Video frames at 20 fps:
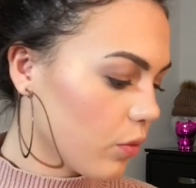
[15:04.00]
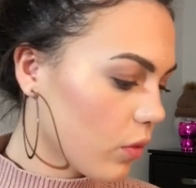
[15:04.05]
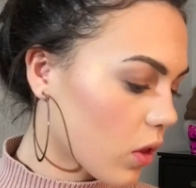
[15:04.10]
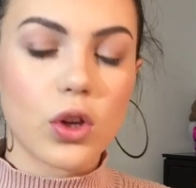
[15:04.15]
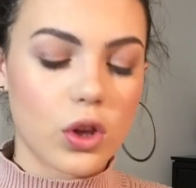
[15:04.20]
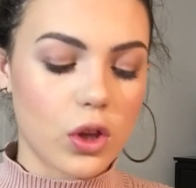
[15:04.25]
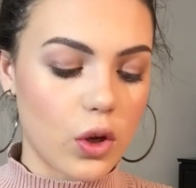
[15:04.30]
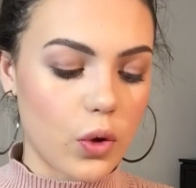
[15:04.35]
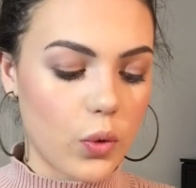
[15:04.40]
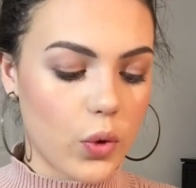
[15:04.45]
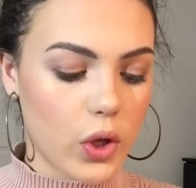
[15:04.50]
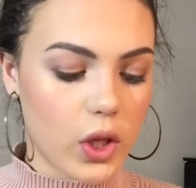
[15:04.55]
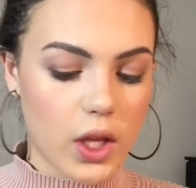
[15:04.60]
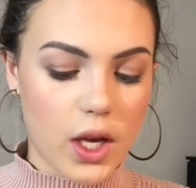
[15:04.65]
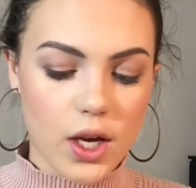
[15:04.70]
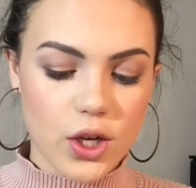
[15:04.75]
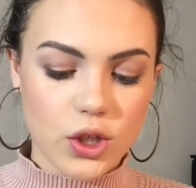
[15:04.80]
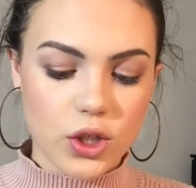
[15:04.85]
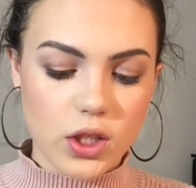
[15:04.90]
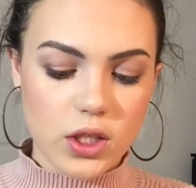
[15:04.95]
The lower
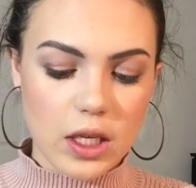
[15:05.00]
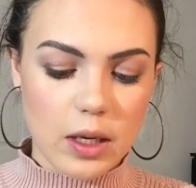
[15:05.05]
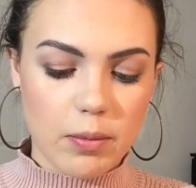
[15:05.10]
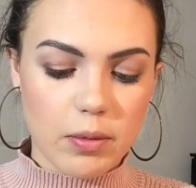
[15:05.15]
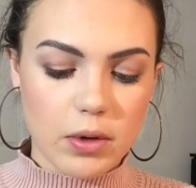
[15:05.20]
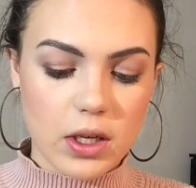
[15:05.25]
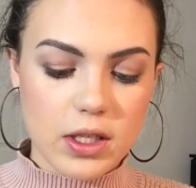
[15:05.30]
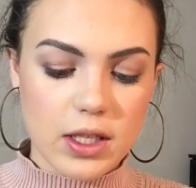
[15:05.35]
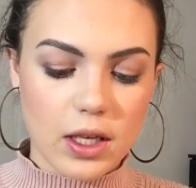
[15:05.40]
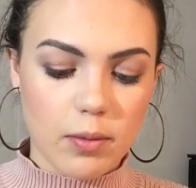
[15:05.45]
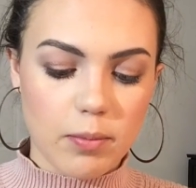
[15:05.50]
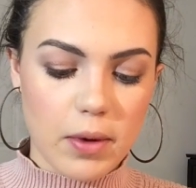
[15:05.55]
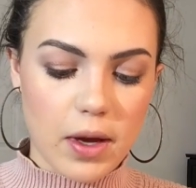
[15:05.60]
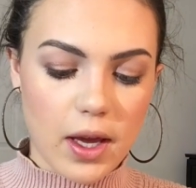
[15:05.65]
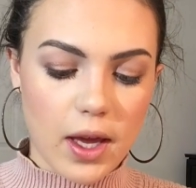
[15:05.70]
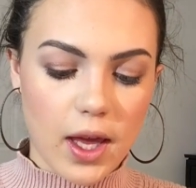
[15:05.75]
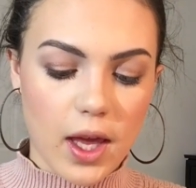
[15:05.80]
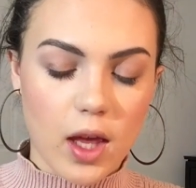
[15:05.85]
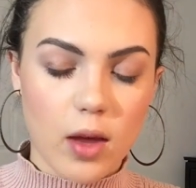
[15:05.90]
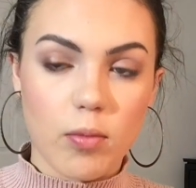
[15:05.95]
lashes, I'm going to take
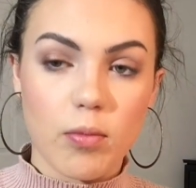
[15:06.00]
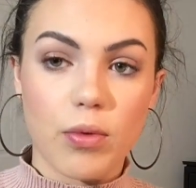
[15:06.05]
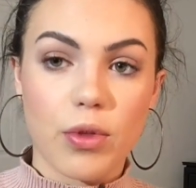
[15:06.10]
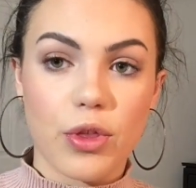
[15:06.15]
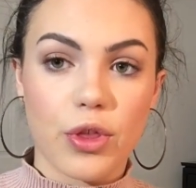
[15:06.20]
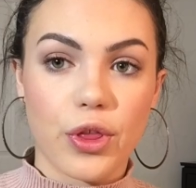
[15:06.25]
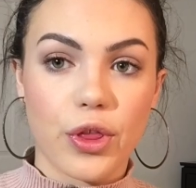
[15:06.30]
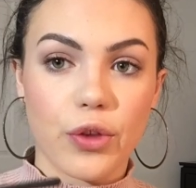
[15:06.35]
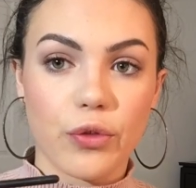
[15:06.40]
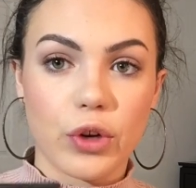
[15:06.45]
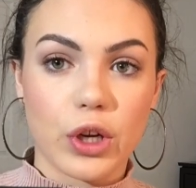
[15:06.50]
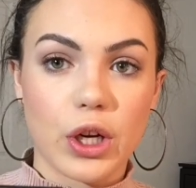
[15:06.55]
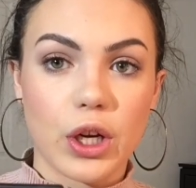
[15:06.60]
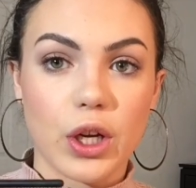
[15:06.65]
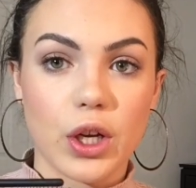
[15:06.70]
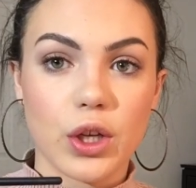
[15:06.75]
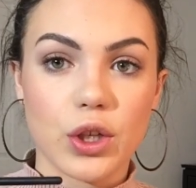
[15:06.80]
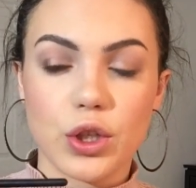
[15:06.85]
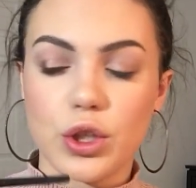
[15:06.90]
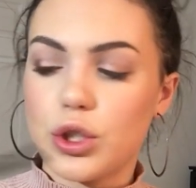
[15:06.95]
my
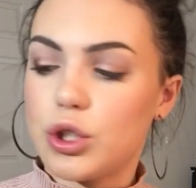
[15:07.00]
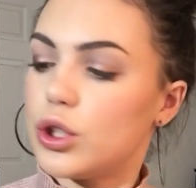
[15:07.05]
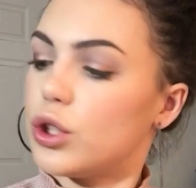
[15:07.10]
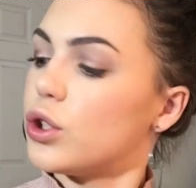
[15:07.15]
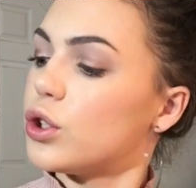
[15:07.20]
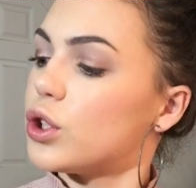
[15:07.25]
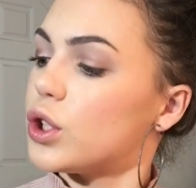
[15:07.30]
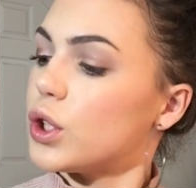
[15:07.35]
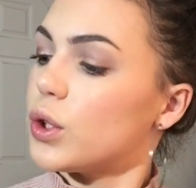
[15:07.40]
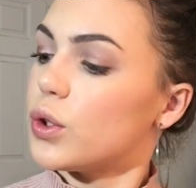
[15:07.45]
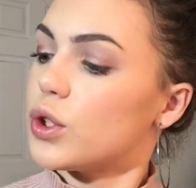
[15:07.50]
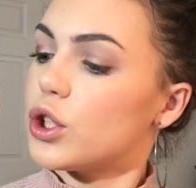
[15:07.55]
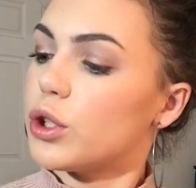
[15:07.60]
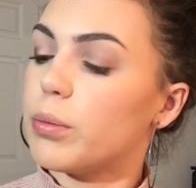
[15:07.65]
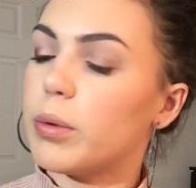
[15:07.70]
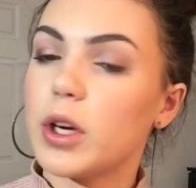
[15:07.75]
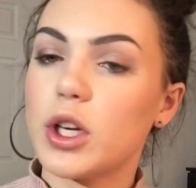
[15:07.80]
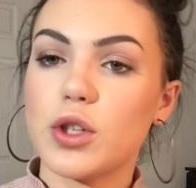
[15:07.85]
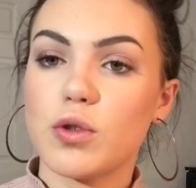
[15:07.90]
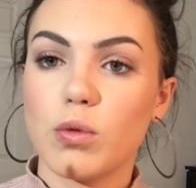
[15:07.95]
M322
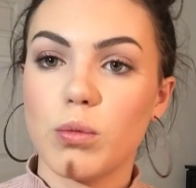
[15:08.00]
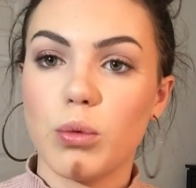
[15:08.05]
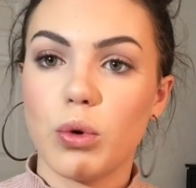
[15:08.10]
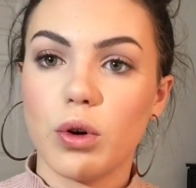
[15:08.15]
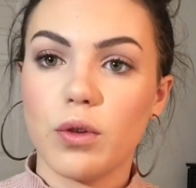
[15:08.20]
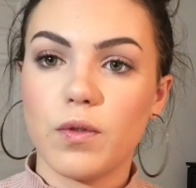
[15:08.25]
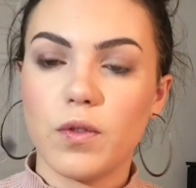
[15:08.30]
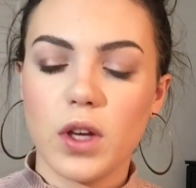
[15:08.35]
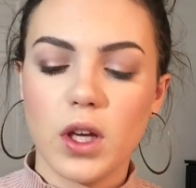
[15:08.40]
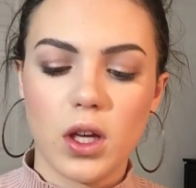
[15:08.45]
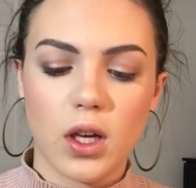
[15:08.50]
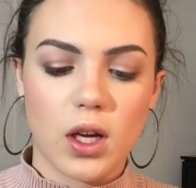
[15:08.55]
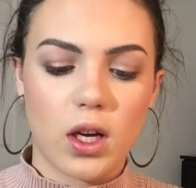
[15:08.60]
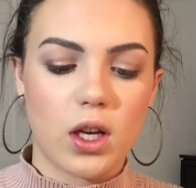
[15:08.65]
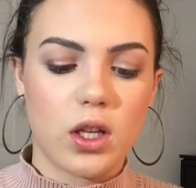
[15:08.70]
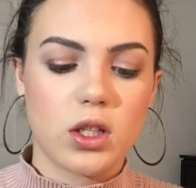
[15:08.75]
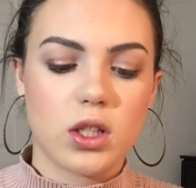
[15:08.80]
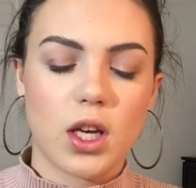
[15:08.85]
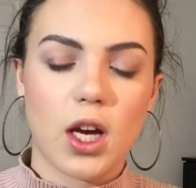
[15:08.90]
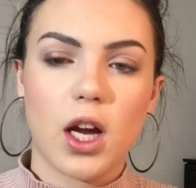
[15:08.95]
brush from Morphe, and
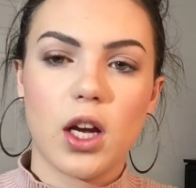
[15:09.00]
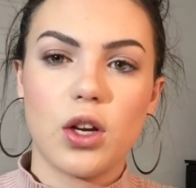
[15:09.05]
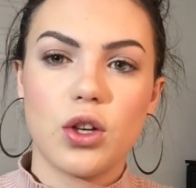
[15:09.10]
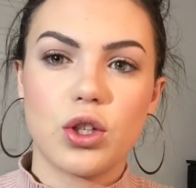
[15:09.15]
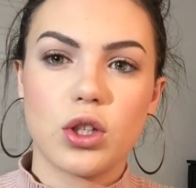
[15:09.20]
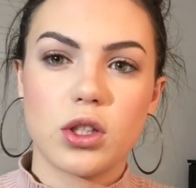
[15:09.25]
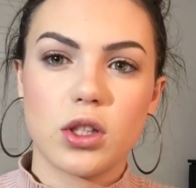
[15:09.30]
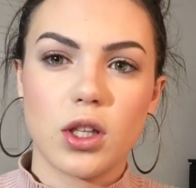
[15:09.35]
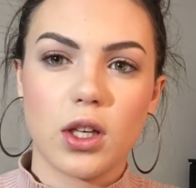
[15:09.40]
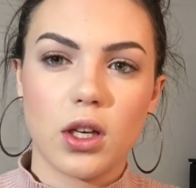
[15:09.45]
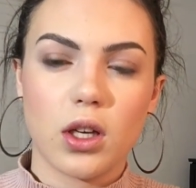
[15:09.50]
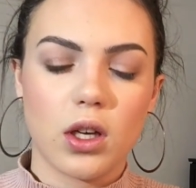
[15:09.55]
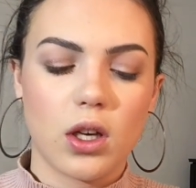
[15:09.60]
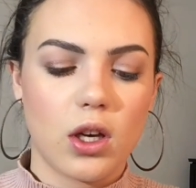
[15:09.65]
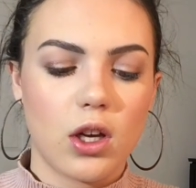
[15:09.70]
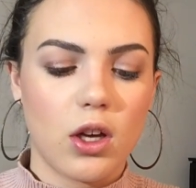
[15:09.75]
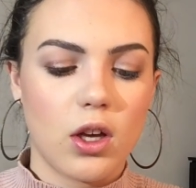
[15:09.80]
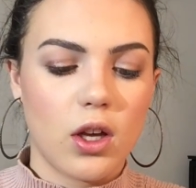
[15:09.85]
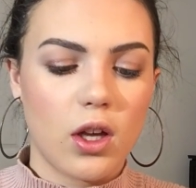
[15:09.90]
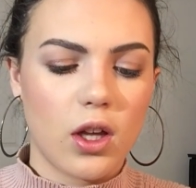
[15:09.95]
it's kind of just like,
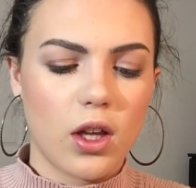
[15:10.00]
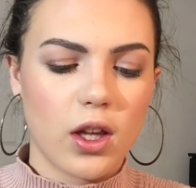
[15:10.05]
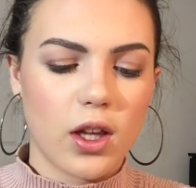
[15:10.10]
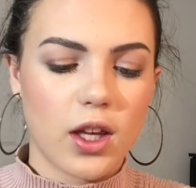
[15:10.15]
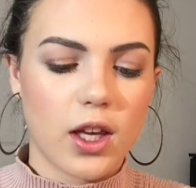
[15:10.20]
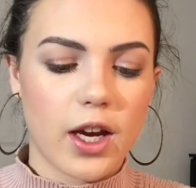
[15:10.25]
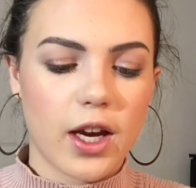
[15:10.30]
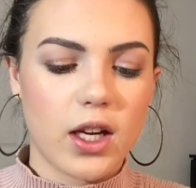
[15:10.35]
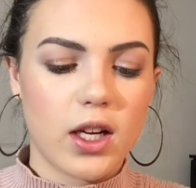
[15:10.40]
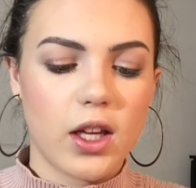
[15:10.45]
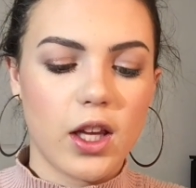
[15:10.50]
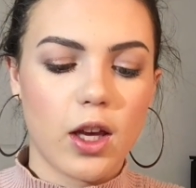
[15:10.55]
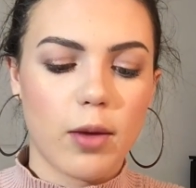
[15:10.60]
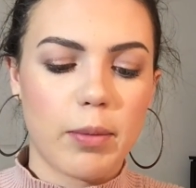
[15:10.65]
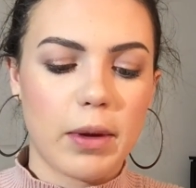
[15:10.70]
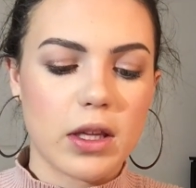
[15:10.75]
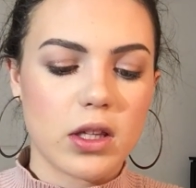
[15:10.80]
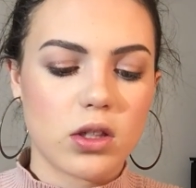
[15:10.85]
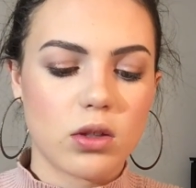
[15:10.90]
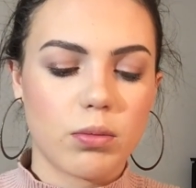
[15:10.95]
a
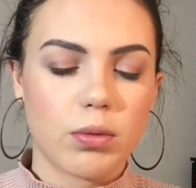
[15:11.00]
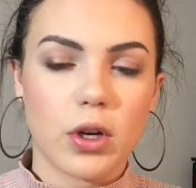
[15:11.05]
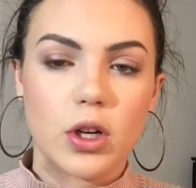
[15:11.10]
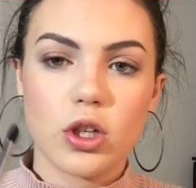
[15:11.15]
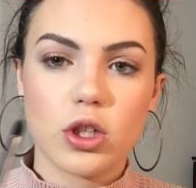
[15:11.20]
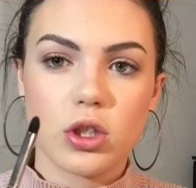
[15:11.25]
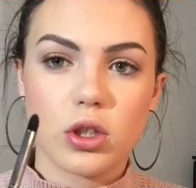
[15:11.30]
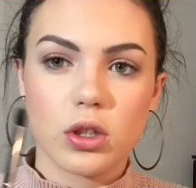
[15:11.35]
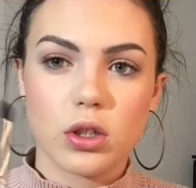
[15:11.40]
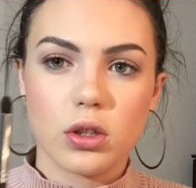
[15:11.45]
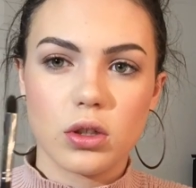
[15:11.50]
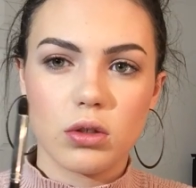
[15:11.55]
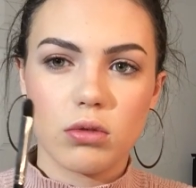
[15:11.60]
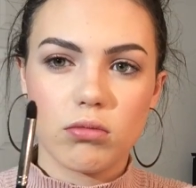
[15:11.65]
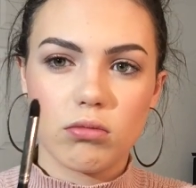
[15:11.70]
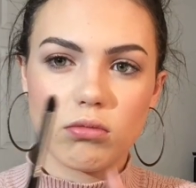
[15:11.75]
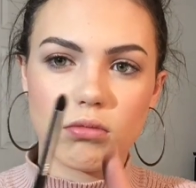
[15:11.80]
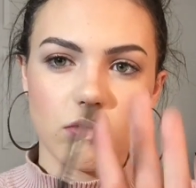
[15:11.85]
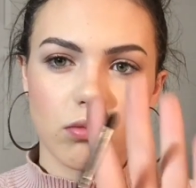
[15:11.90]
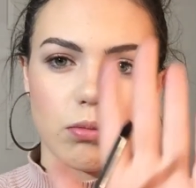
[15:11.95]
pencil brush.
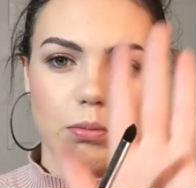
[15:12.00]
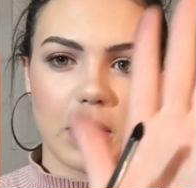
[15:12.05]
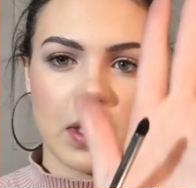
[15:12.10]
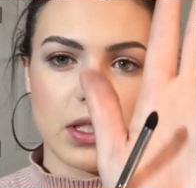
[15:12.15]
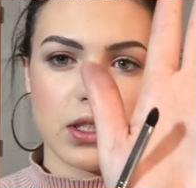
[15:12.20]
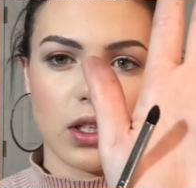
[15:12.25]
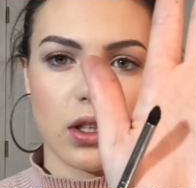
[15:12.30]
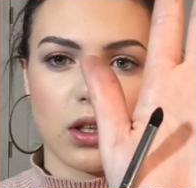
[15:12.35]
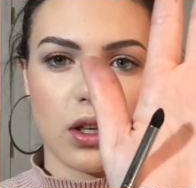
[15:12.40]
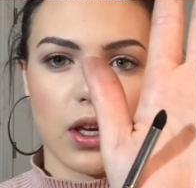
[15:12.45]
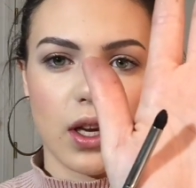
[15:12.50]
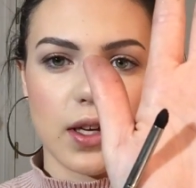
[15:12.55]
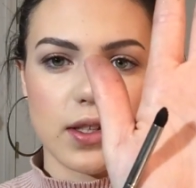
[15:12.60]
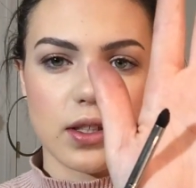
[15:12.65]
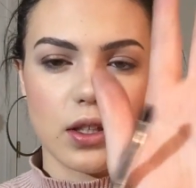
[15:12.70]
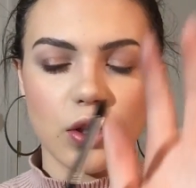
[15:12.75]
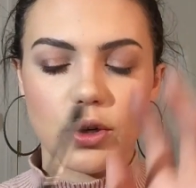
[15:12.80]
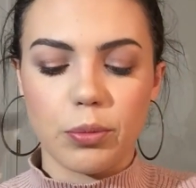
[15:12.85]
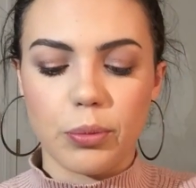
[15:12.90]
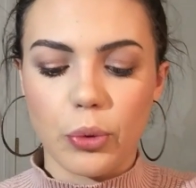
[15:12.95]
Basically, it has
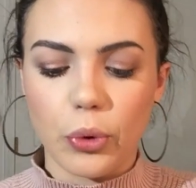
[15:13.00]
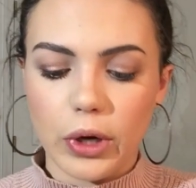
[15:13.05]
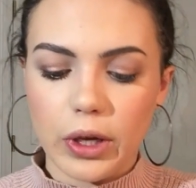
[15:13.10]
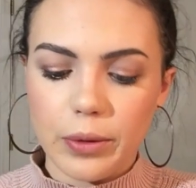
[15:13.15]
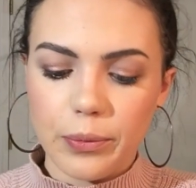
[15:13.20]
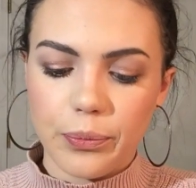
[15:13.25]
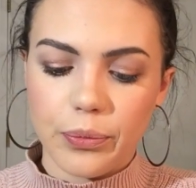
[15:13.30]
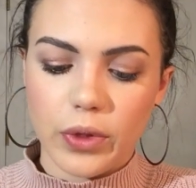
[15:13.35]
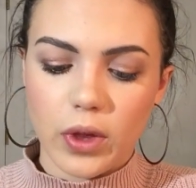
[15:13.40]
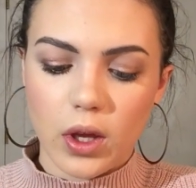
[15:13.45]
a little point.